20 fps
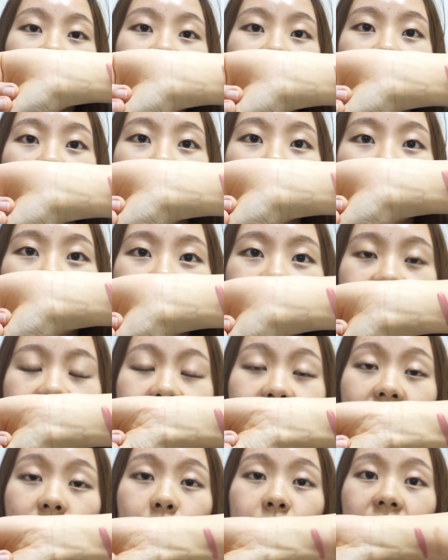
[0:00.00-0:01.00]
For
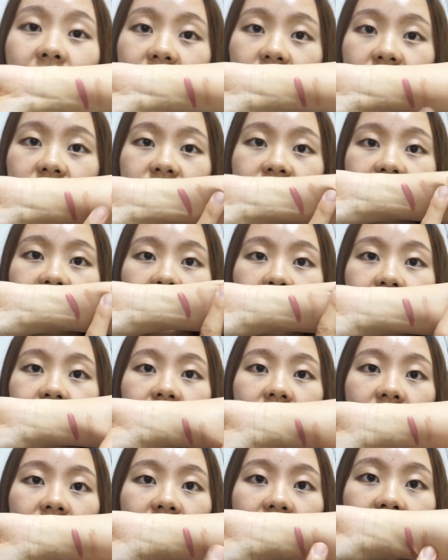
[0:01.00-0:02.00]
the lip liners,
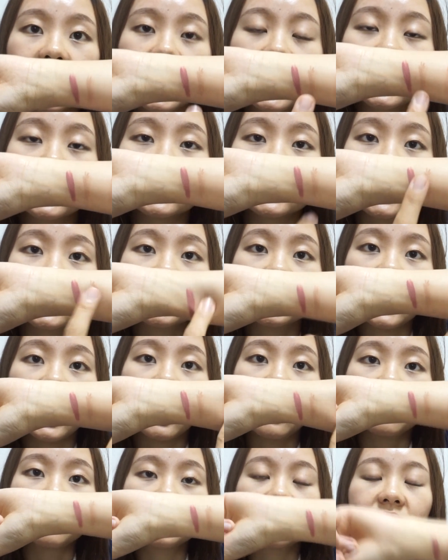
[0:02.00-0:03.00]
definitely it does
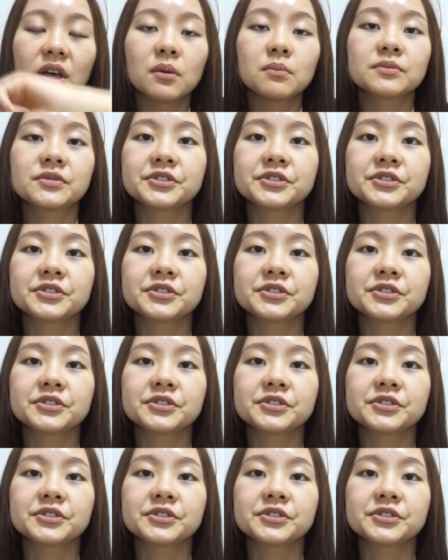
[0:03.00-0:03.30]
have some